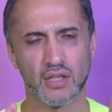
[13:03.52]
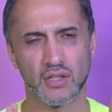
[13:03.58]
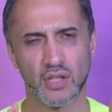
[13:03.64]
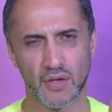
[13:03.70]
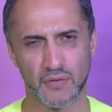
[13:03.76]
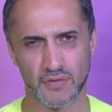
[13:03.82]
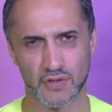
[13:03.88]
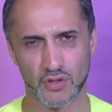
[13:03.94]

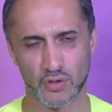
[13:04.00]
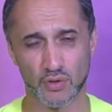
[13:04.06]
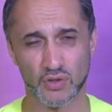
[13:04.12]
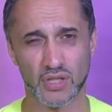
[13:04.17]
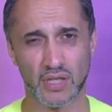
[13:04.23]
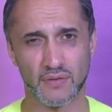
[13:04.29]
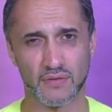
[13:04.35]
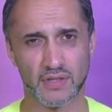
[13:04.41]
go for the
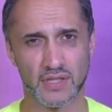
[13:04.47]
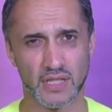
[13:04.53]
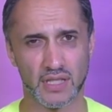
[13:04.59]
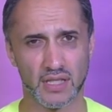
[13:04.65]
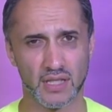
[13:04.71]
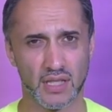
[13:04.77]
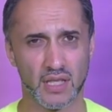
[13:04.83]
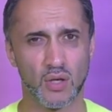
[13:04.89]

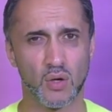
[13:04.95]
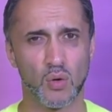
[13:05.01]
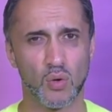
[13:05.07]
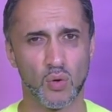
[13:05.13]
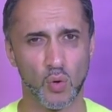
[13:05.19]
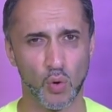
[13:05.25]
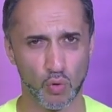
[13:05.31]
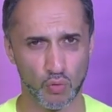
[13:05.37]
270.
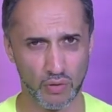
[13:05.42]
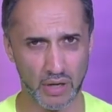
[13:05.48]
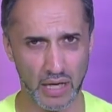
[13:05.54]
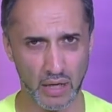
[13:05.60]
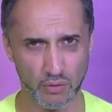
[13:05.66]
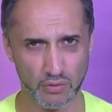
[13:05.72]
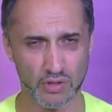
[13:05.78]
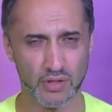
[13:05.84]
All
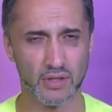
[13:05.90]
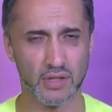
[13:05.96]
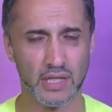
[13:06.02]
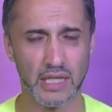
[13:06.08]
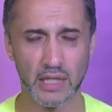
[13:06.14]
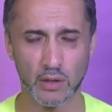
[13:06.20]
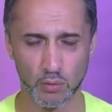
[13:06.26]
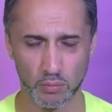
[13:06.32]
round,
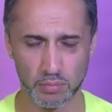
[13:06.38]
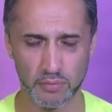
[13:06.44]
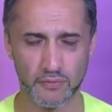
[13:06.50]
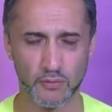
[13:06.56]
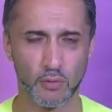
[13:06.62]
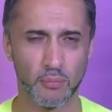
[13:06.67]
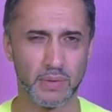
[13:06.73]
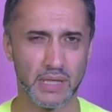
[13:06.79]
it will
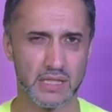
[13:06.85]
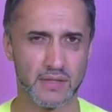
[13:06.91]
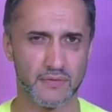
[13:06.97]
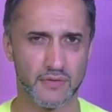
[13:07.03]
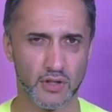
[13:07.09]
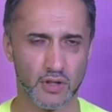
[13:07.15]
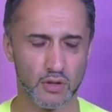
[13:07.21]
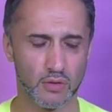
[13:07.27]
perform better
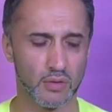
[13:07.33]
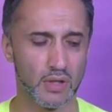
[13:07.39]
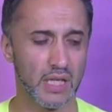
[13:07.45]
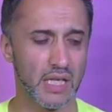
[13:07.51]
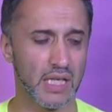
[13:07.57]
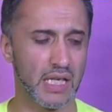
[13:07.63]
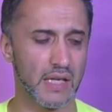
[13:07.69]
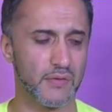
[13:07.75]
for you.
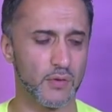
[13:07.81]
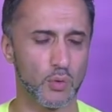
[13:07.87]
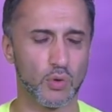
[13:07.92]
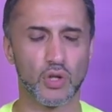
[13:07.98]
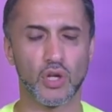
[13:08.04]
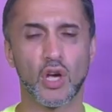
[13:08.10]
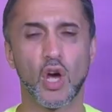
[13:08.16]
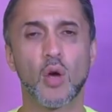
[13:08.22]
If you
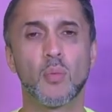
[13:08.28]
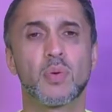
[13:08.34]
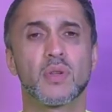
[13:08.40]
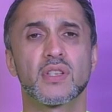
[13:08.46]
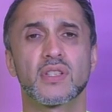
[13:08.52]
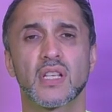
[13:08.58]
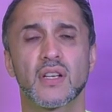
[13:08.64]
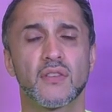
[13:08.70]
want to open
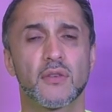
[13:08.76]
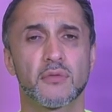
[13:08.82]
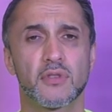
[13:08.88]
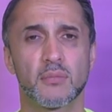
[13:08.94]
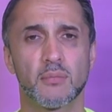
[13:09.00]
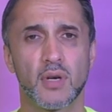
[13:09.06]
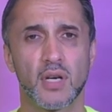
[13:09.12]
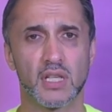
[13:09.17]
yourself up to
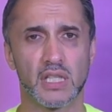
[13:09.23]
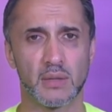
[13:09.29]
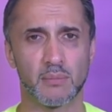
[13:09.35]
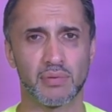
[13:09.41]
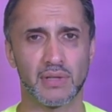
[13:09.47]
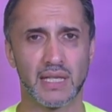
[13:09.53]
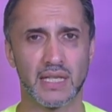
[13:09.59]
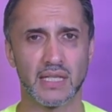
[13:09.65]
the
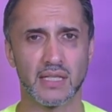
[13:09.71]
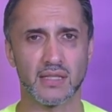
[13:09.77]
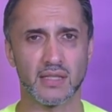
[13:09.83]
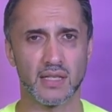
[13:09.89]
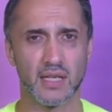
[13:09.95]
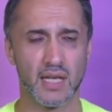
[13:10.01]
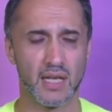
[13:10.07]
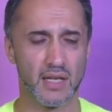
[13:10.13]

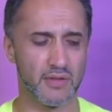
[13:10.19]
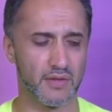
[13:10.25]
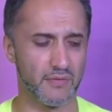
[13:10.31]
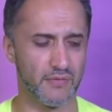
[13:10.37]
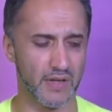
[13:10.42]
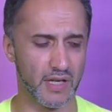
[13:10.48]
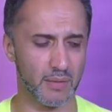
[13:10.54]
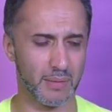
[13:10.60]
marketplace, the
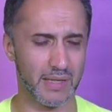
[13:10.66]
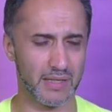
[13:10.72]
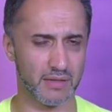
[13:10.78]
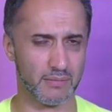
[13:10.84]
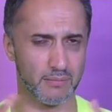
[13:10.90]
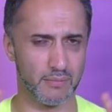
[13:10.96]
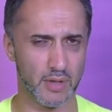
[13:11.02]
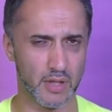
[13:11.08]
Venom has
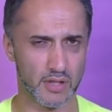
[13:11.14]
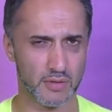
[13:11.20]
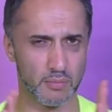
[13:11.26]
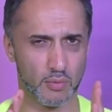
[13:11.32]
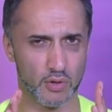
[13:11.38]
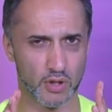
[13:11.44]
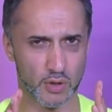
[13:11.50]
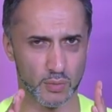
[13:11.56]
a much
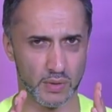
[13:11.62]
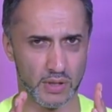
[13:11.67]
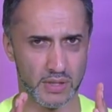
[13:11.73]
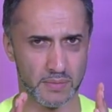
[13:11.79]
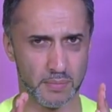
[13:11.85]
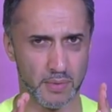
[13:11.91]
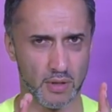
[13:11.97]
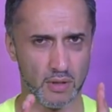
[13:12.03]
smaller
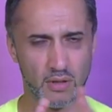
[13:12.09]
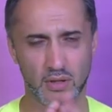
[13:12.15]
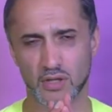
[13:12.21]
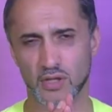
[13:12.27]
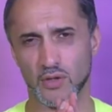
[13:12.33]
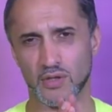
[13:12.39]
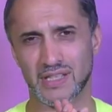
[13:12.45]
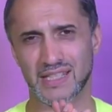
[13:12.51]
sweet spot,
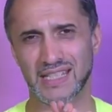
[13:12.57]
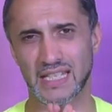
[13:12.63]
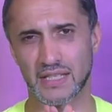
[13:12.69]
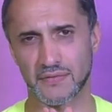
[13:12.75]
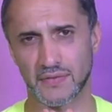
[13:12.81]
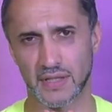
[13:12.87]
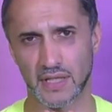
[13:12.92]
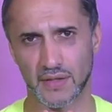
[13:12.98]
so it's
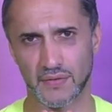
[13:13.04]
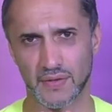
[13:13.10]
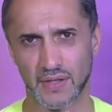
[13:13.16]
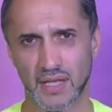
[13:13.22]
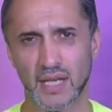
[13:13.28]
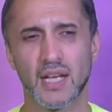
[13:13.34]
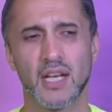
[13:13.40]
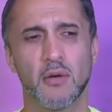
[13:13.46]
less
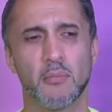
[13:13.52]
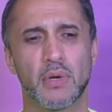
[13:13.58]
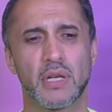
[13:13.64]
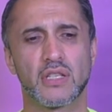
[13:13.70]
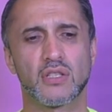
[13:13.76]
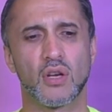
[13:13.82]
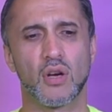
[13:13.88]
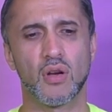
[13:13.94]
forgiving,
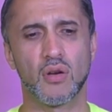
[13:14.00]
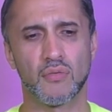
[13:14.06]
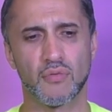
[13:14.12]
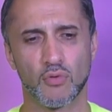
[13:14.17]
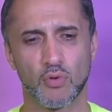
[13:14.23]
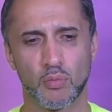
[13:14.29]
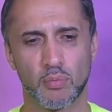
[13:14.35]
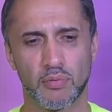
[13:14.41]
but its
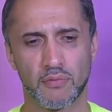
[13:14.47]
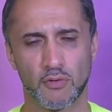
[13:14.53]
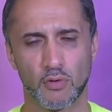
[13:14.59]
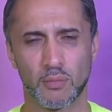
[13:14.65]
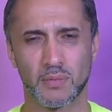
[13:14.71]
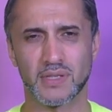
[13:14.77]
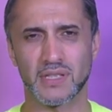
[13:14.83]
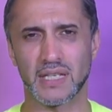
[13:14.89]
overall
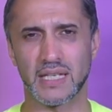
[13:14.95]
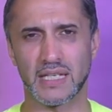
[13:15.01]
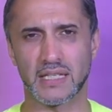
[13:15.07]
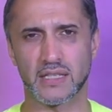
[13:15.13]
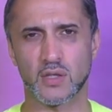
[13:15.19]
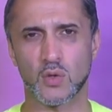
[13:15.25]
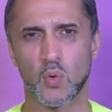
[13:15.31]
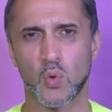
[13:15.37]
performance
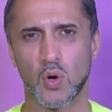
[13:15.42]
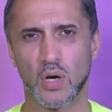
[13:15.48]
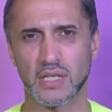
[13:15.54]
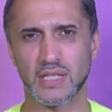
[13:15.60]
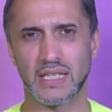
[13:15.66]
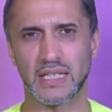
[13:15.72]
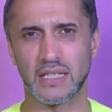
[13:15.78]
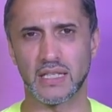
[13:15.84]
is
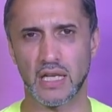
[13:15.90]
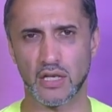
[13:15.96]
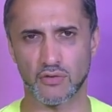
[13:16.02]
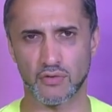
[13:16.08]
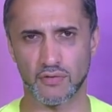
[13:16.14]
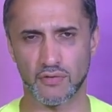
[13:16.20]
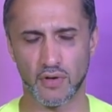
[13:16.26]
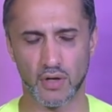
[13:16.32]
quite
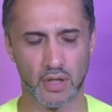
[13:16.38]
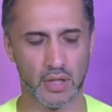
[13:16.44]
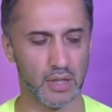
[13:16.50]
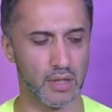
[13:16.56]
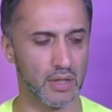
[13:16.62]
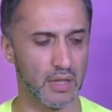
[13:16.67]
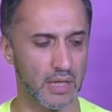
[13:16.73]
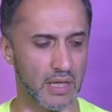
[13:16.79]

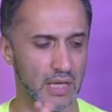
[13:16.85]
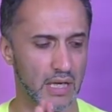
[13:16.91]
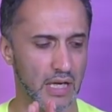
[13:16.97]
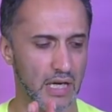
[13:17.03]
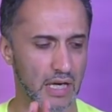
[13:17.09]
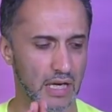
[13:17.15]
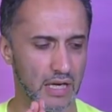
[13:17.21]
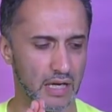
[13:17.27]
electrifying.
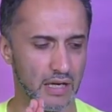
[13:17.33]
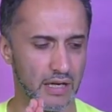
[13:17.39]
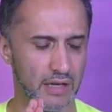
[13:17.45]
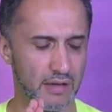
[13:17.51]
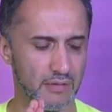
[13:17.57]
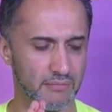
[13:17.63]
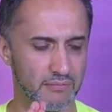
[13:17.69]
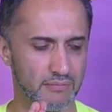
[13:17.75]

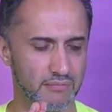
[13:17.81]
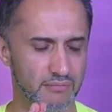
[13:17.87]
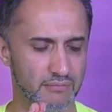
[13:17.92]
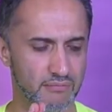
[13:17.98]
Um,